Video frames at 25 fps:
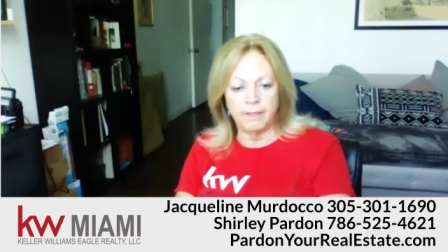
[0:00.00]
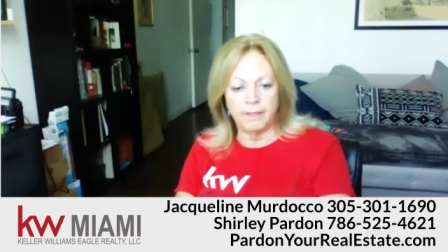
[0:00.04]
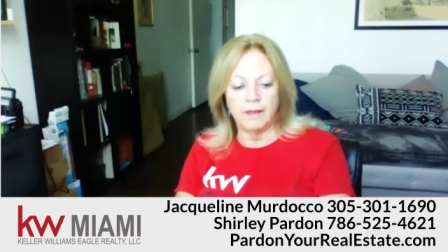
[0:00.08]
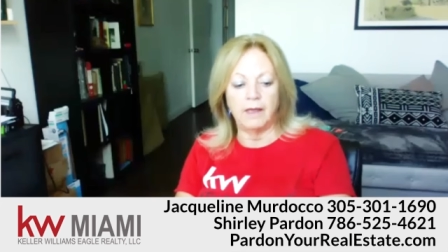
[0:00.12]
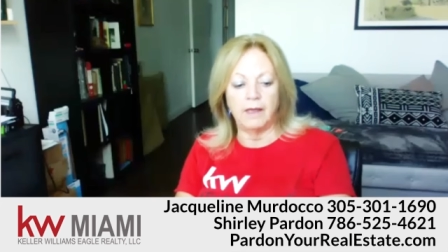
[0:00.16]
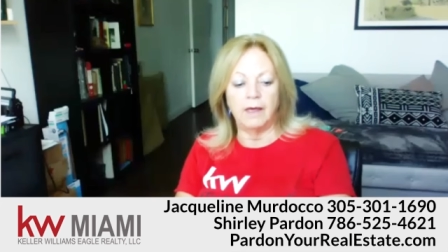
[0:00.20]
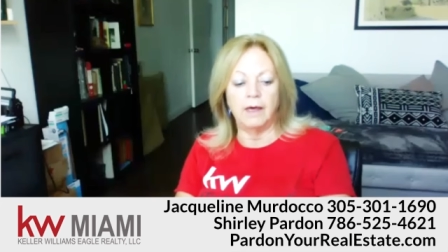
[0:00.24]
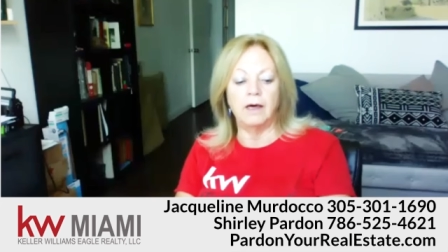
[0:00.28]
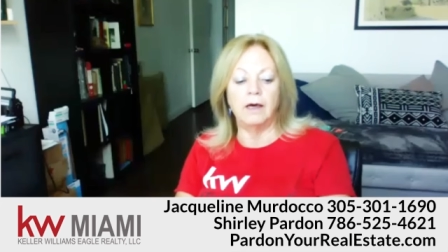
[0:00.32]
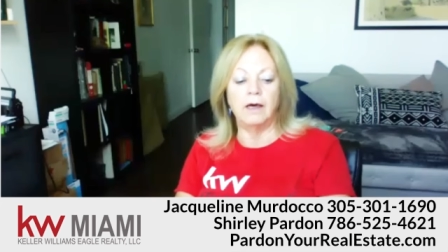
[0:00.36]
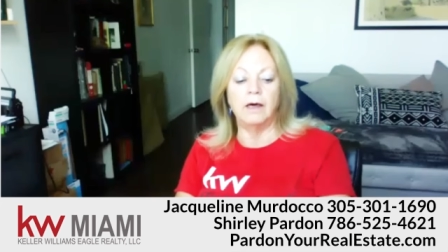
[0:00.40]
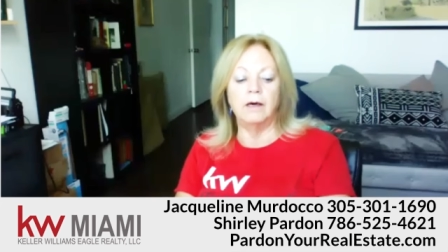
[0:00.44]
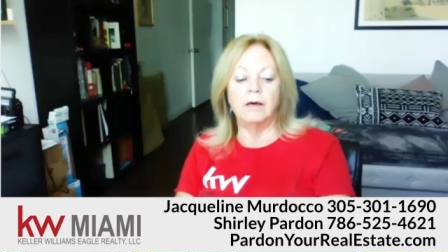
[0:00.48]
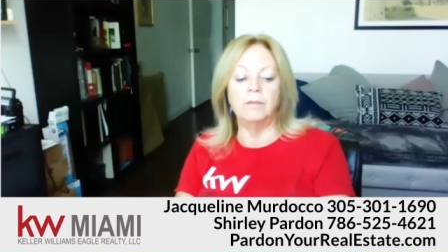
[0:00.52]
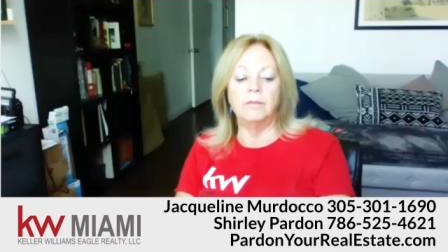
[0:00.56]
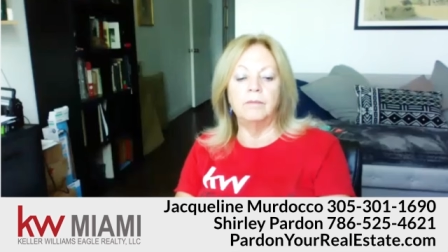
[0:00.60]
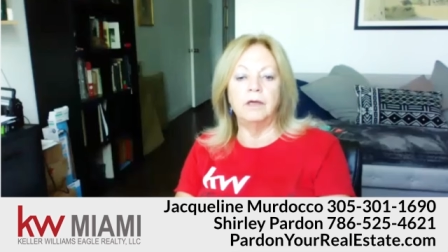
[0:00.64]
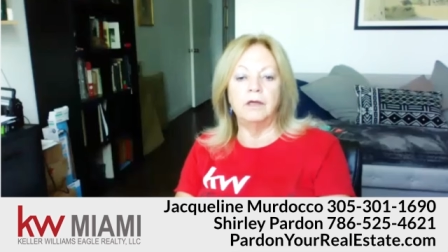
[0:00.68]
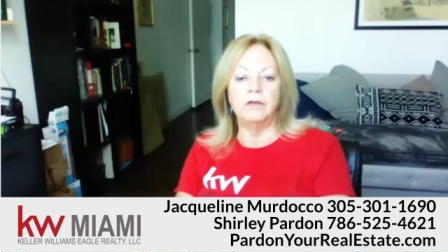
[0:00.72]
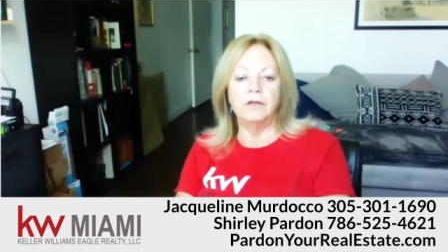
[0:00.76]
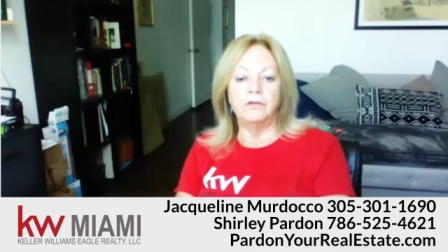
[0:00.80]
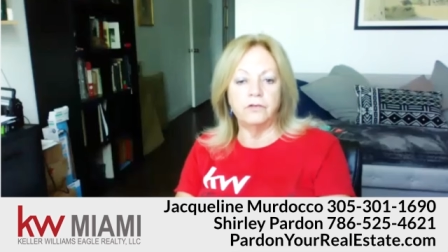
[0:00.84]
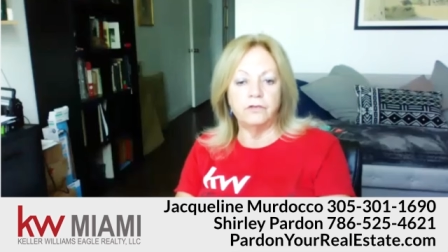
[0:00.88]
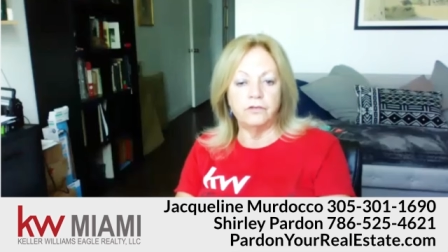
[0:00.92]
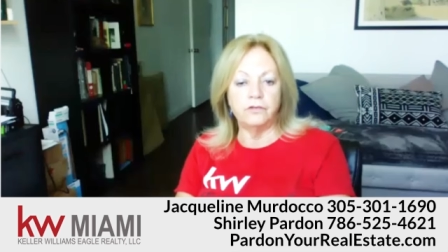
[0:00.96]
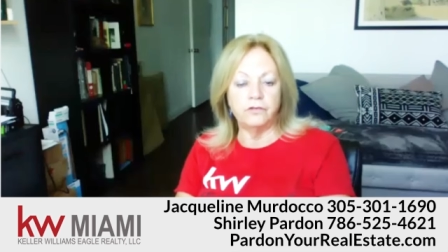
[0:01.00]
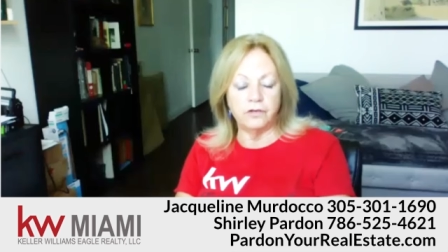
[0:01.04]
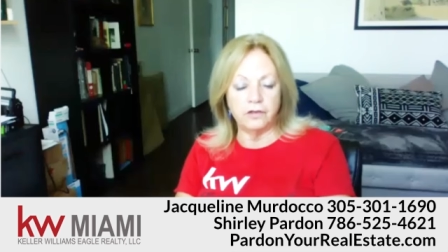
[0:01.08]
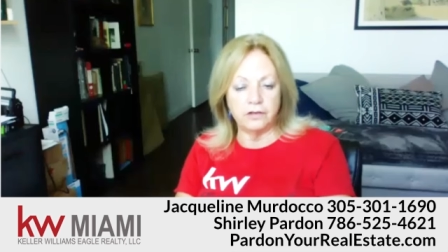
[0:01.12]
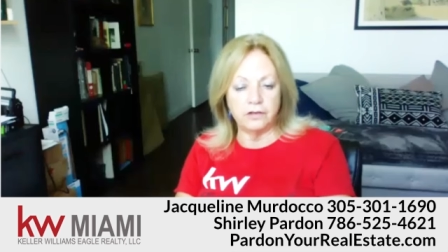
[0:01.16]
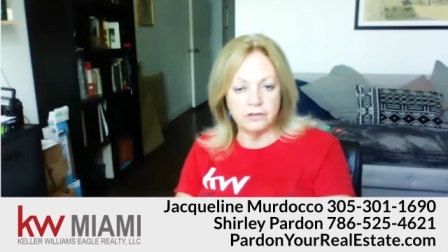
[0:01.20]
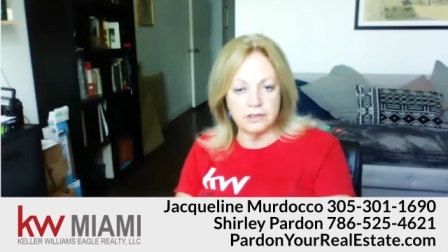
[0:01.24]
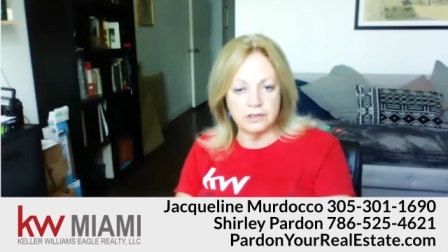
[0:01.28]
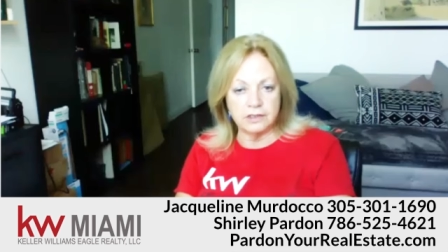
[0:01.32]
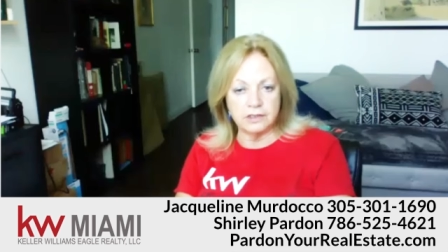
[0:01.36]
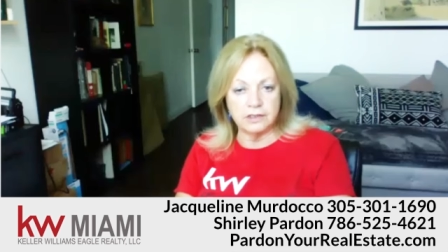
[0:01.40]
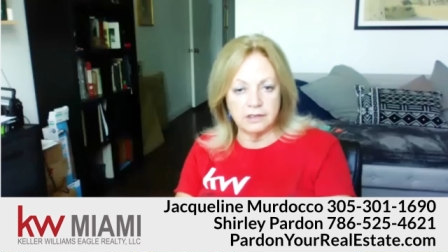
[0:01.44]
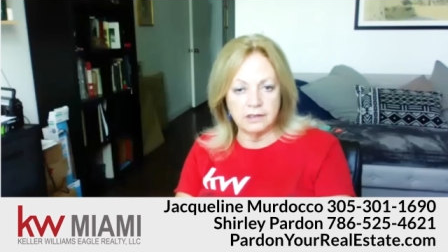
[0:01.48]
Um, it's a
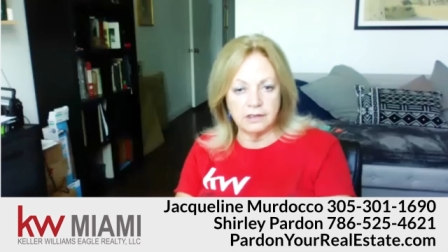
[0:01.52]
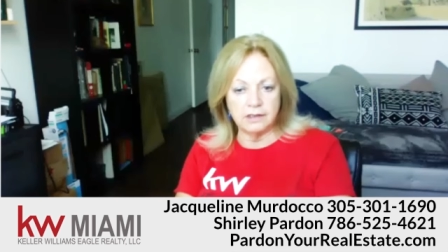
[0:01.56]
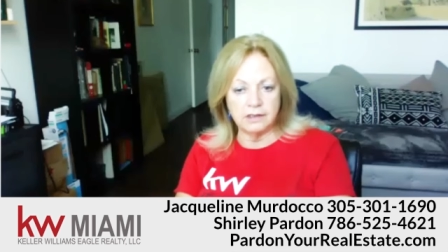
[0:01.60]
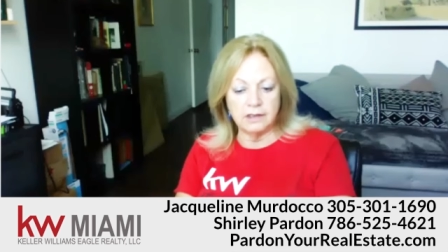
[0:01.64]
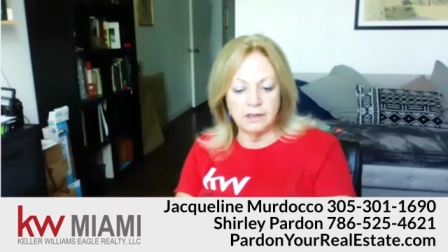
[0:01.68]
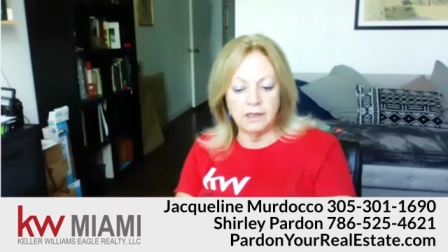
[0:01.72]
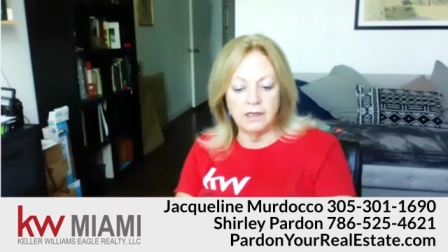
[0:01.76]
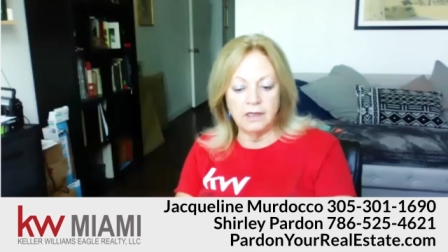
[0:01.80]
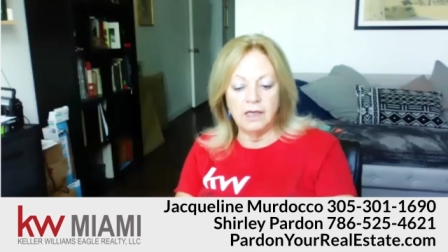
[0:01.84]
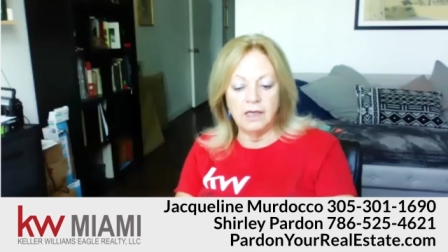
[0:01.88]
city,